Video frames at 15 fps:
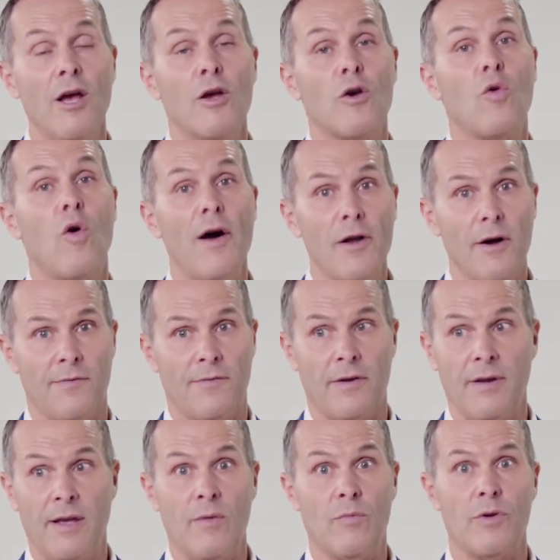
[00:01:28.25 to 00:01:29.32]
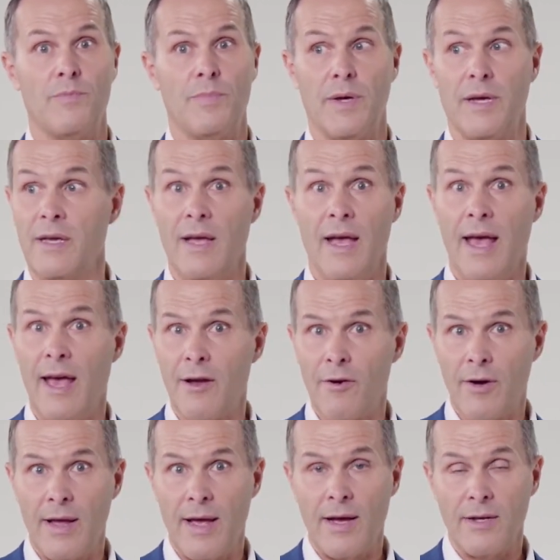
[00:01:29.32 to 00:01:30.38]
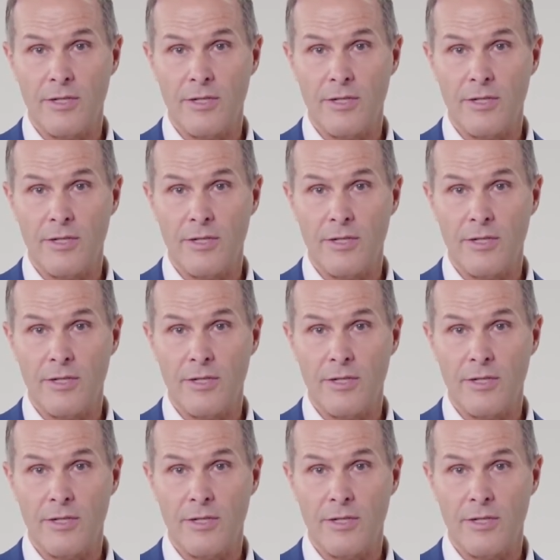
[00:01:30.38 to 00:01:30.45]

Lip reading: Quite often it would be area,